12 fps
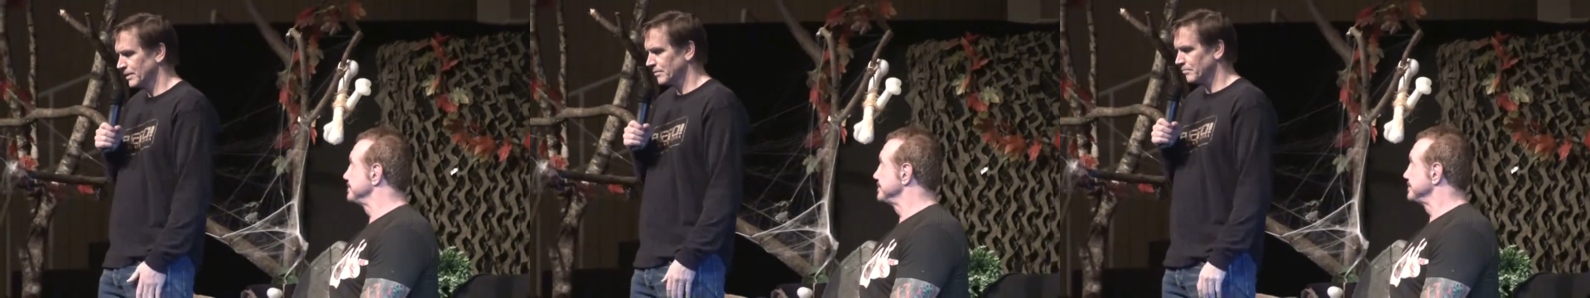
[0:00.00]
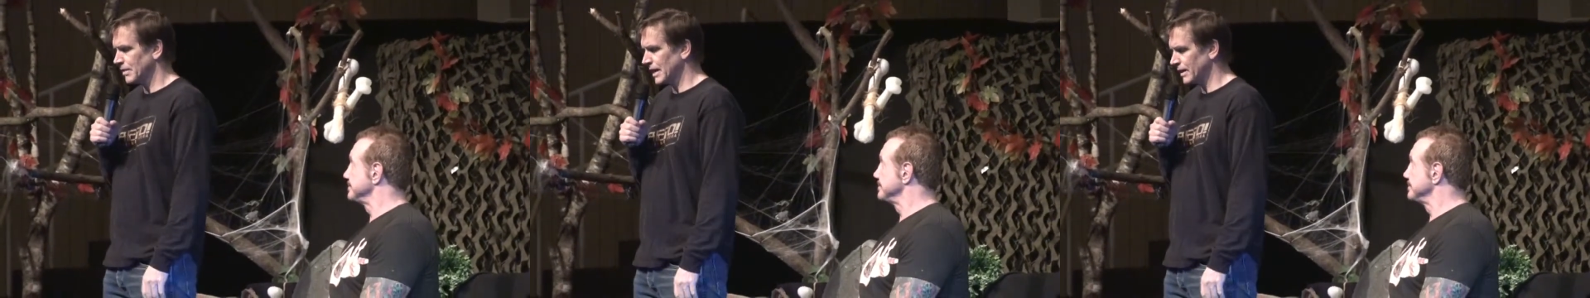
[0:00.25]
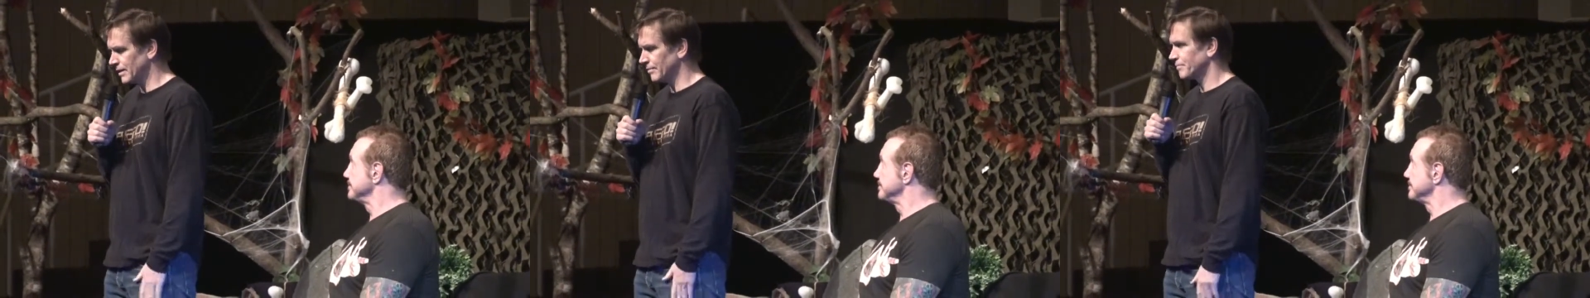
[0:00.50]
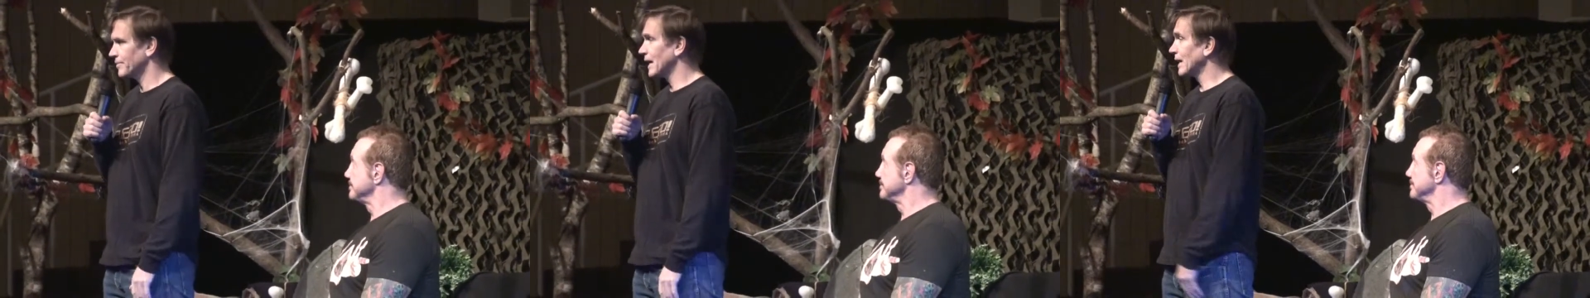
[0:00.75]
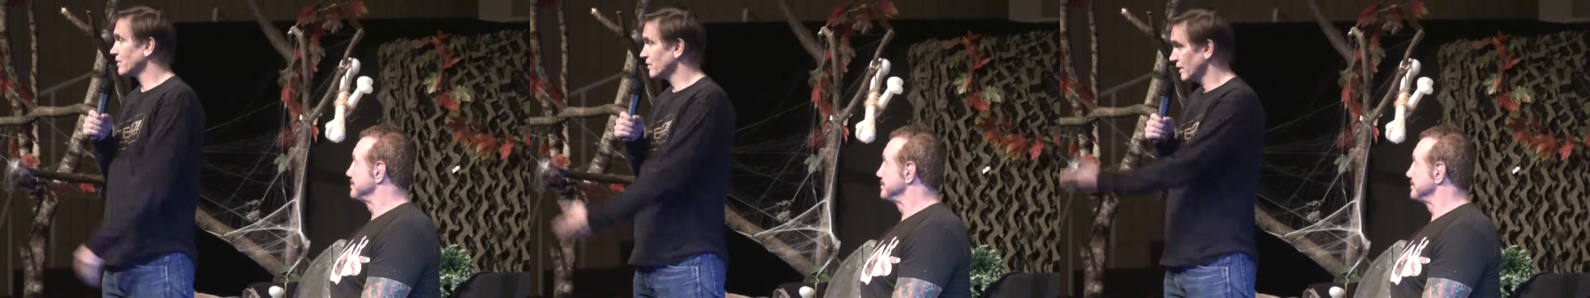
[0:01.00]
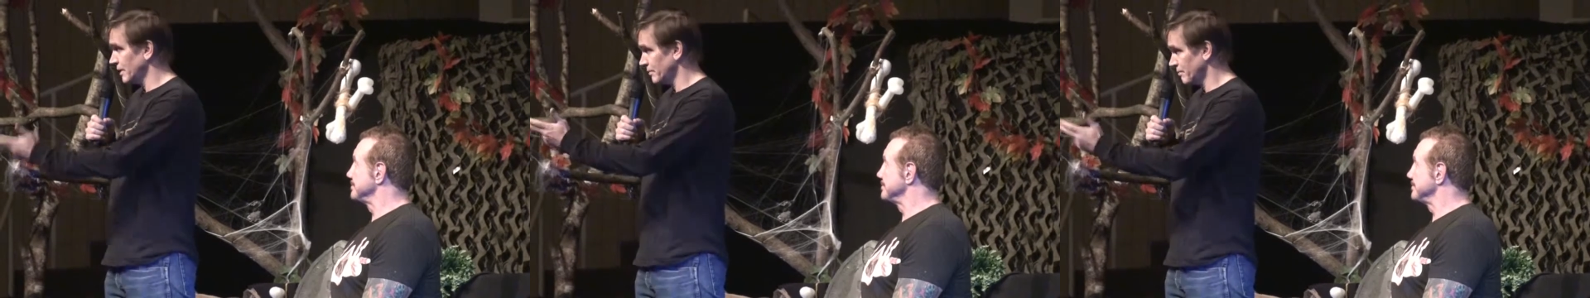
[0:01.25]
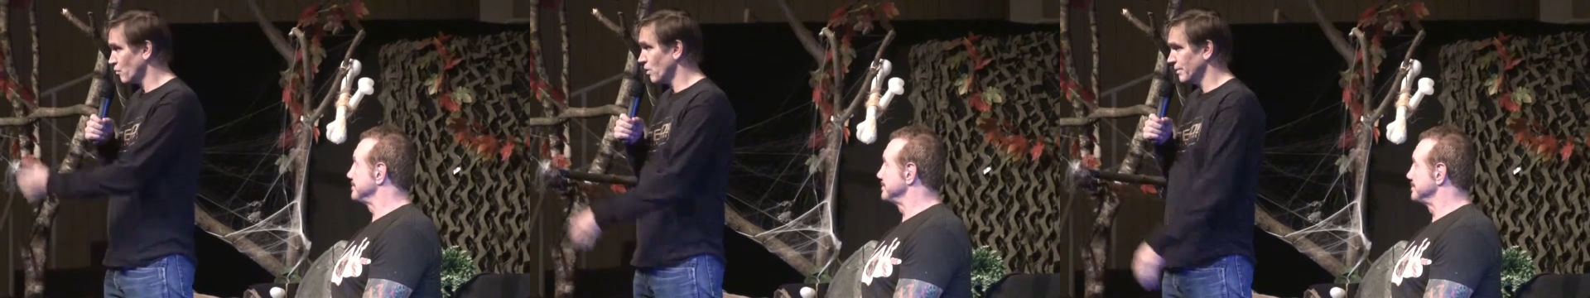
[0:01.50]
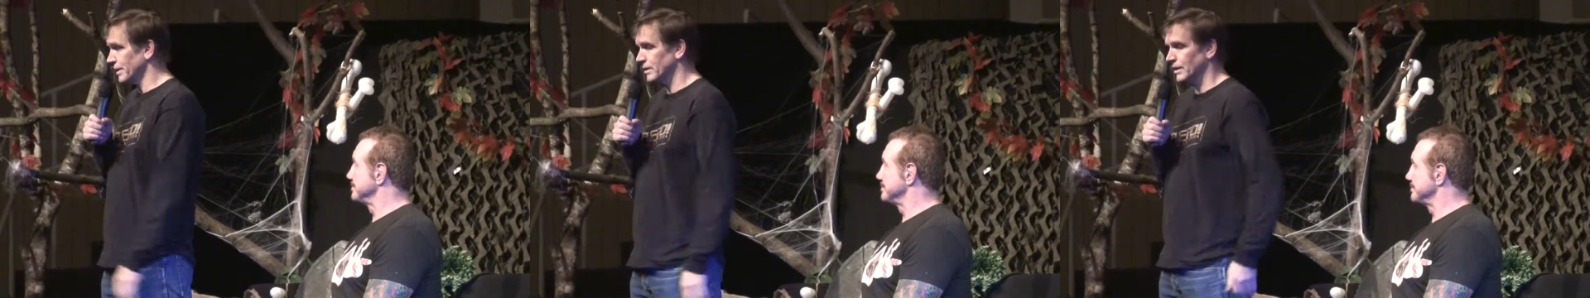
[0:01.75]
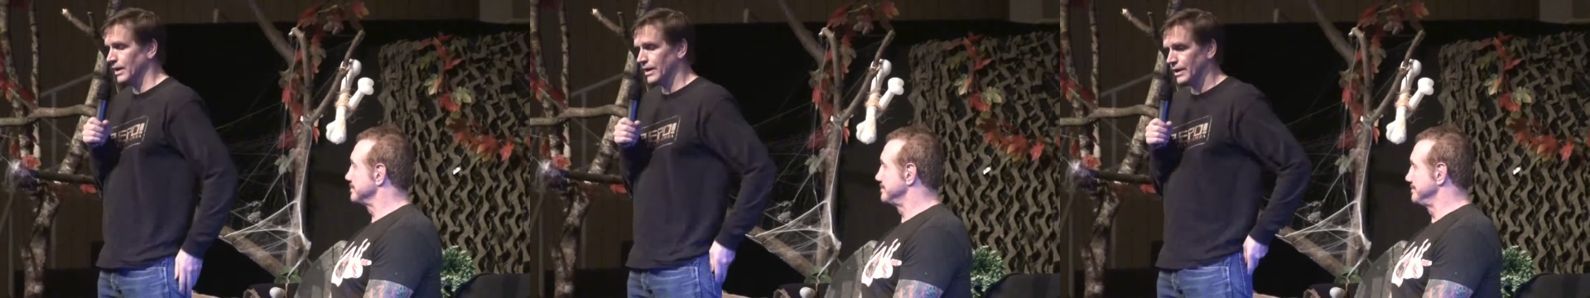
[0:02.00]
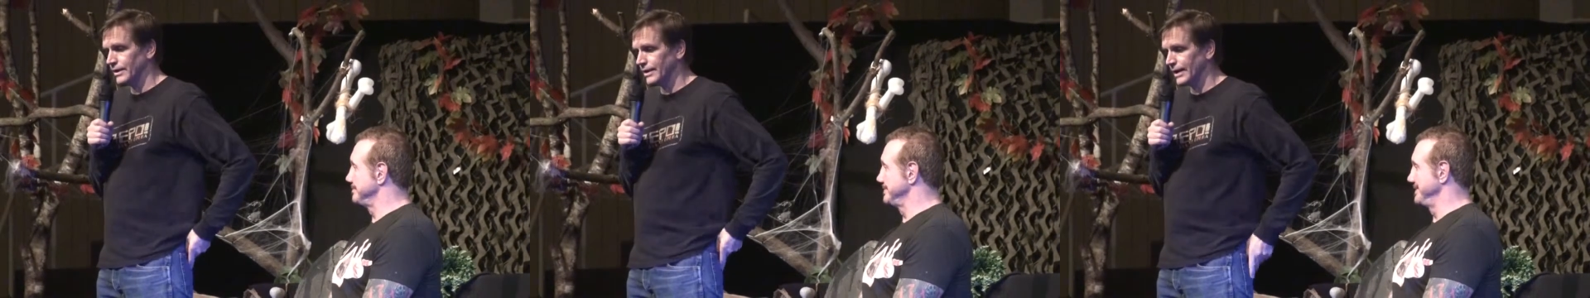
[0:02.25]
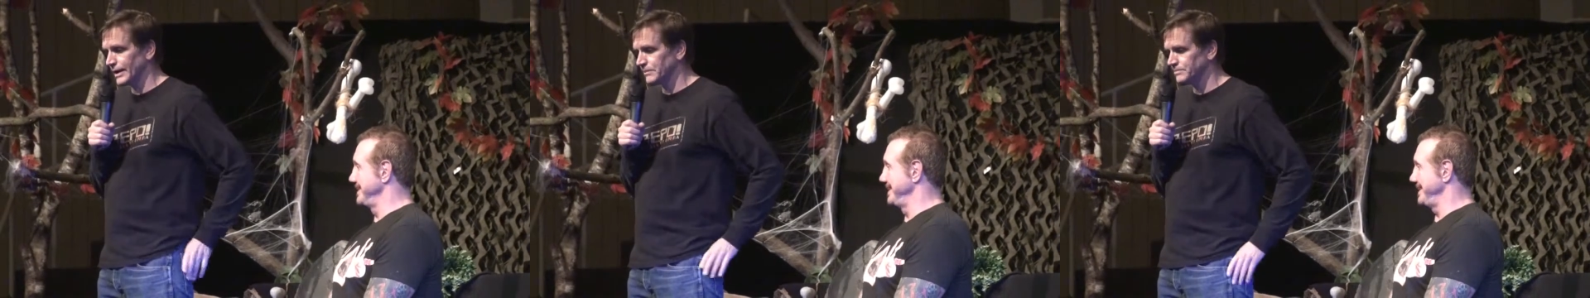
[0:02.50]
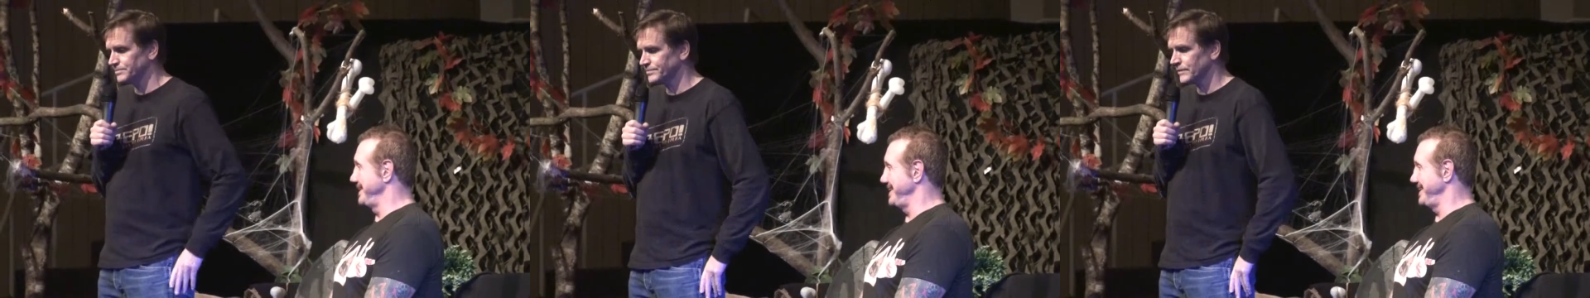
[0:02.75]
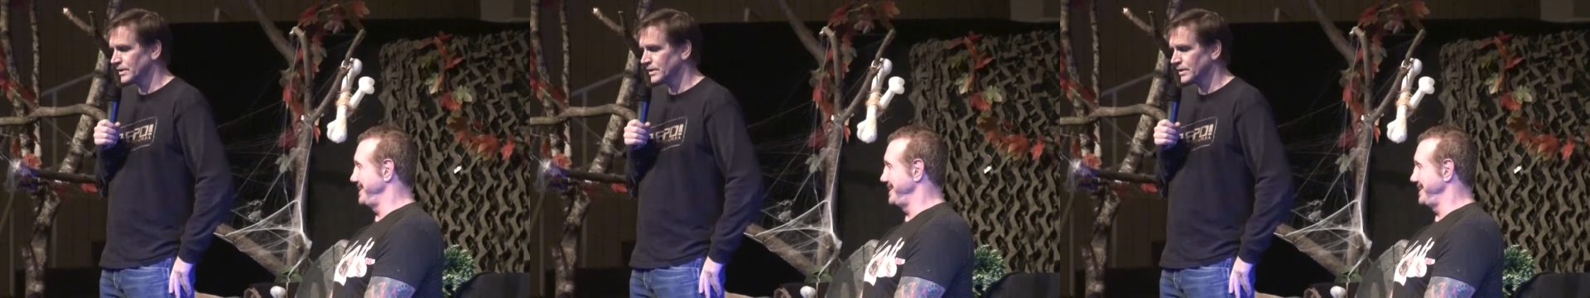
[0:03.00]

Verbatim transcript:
Speaker 1: mean Nazi woman, and um,